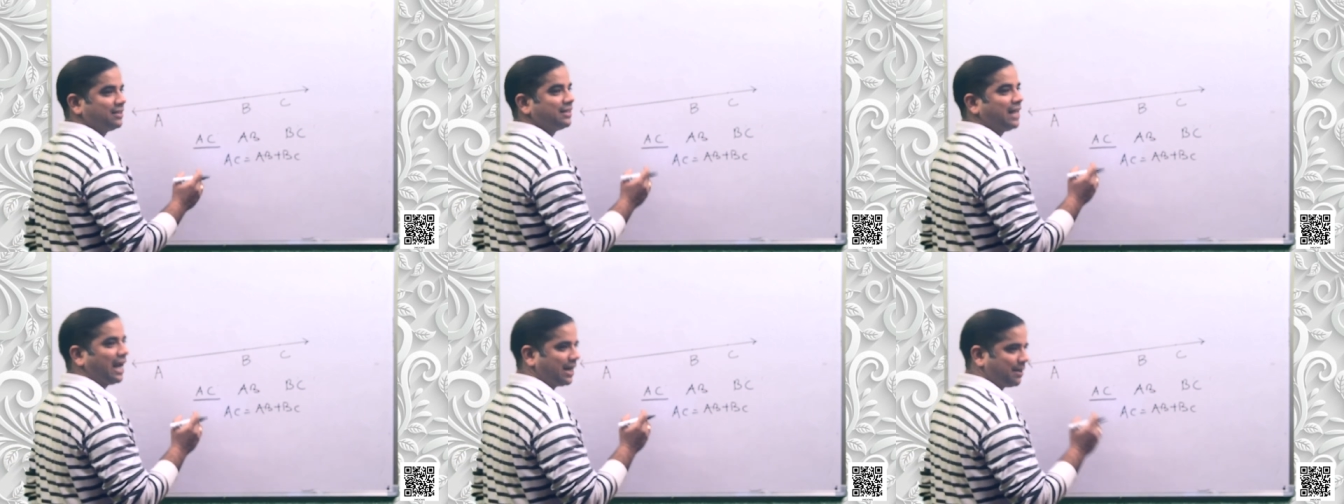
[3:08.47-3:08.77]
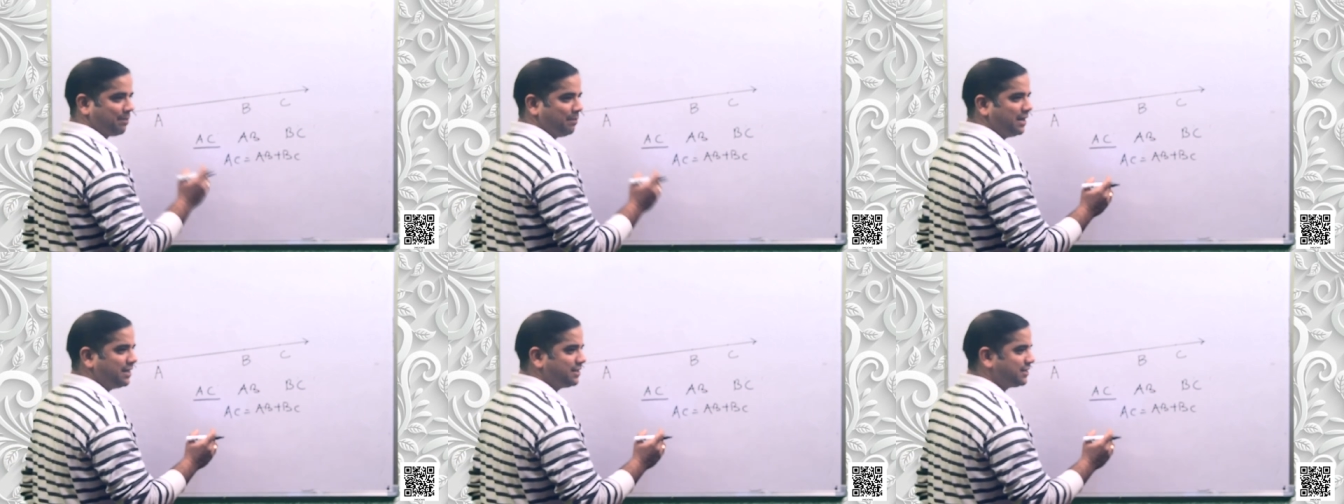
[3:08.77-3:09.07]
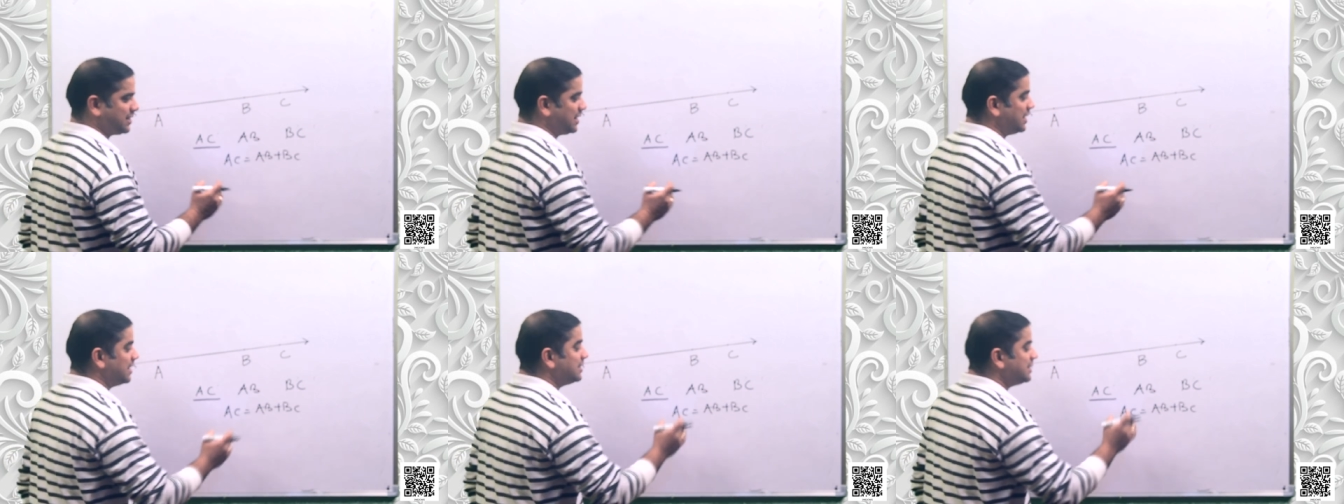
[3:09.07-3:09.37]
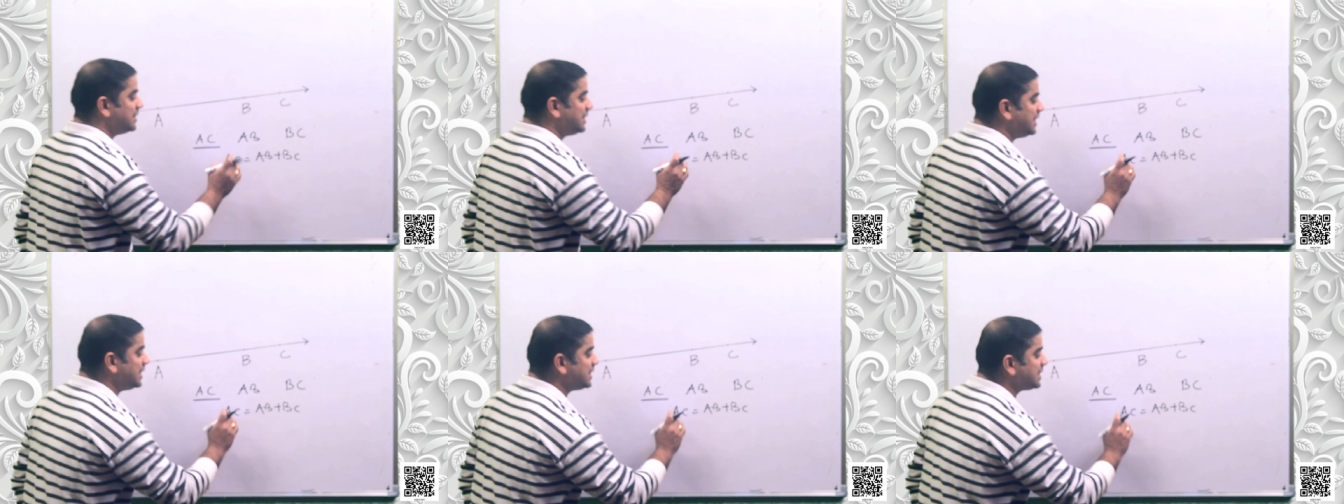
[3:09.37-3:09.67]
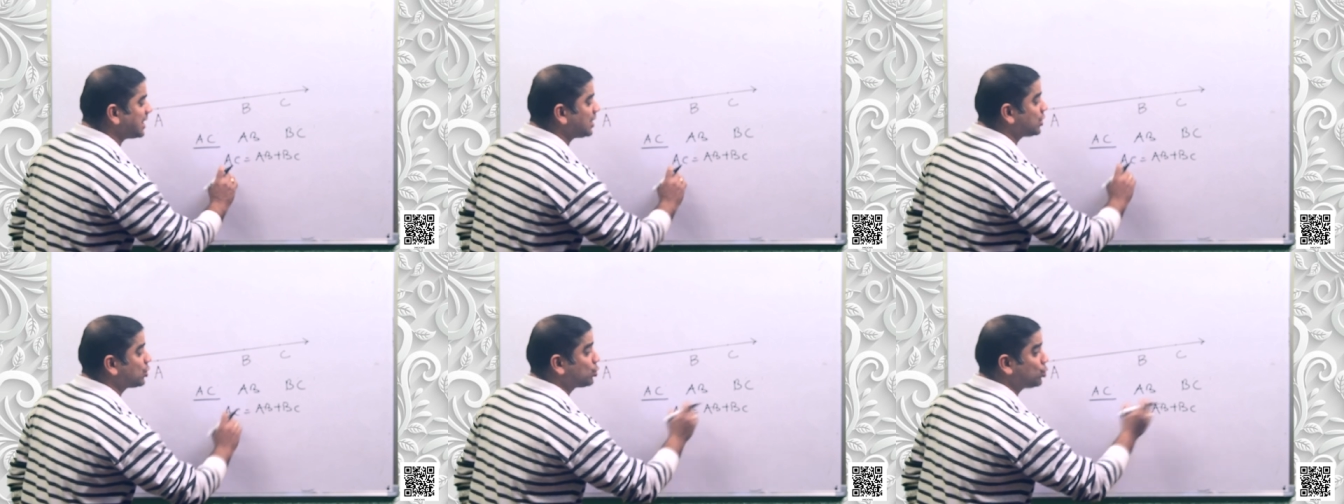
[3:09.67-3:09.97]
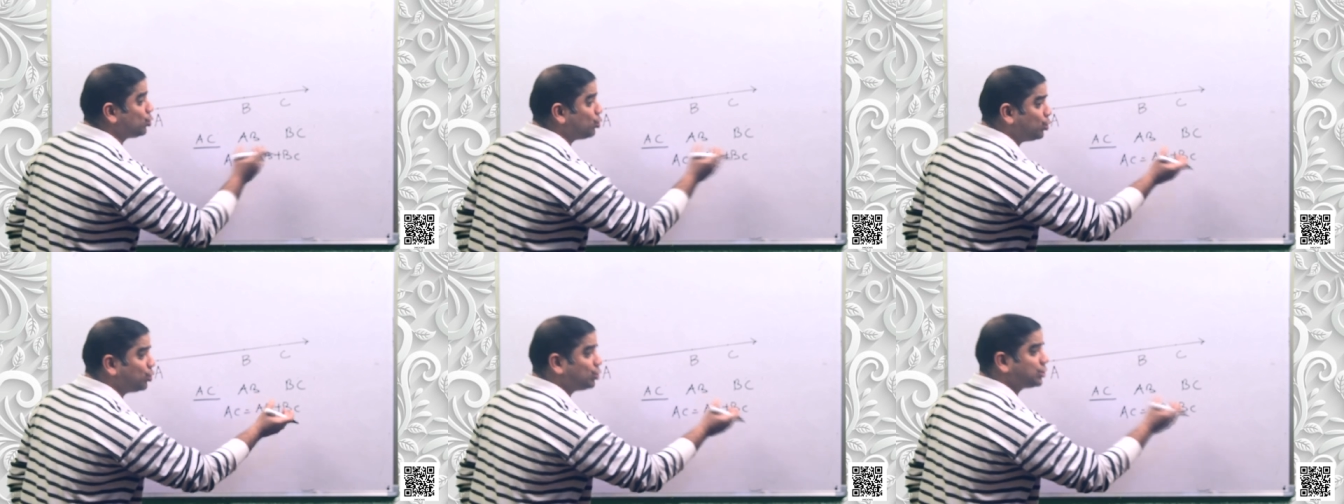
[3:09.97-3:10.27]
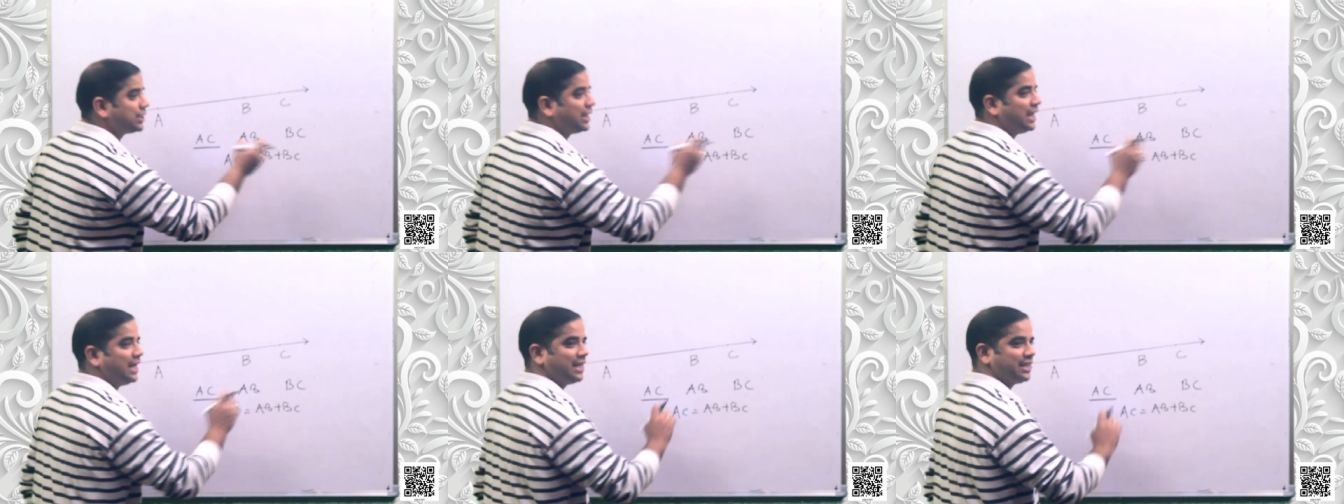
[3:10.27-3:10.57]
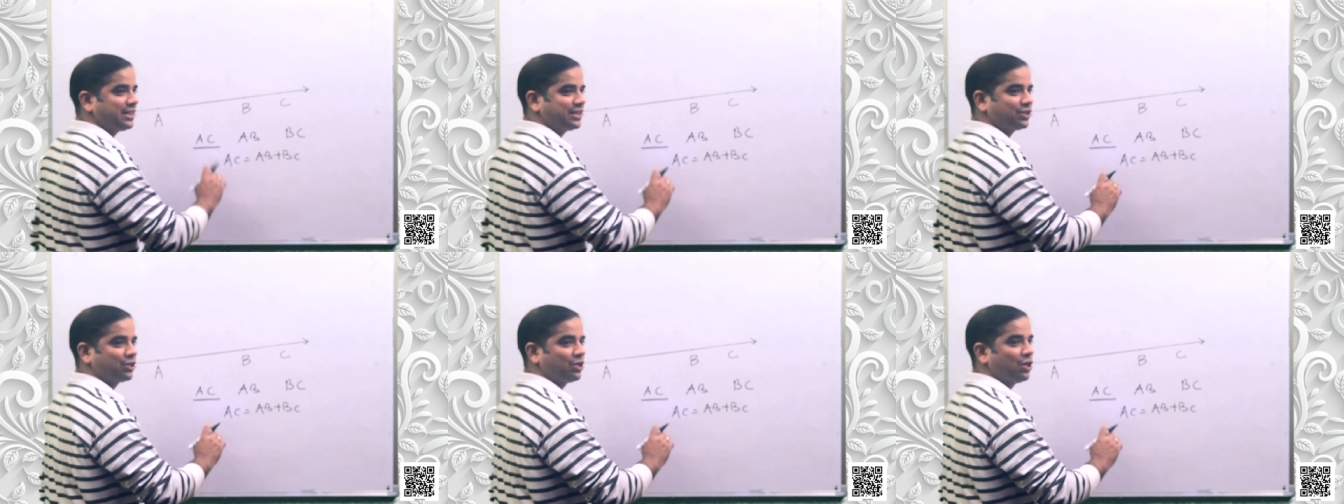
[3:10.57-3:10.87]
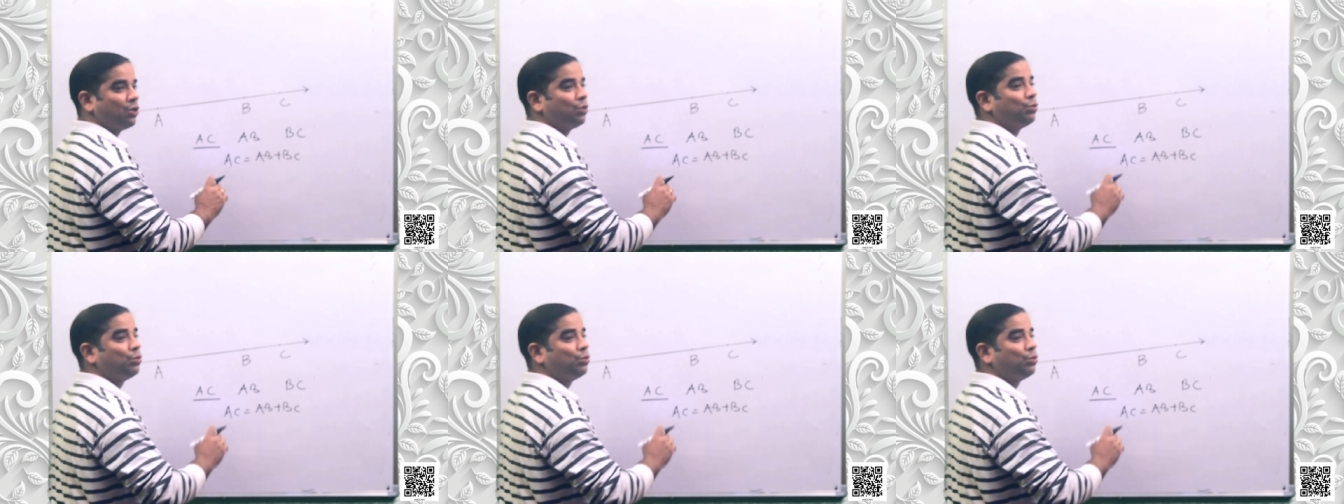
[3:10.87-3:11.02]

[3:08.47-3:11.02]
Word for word: That means these are two things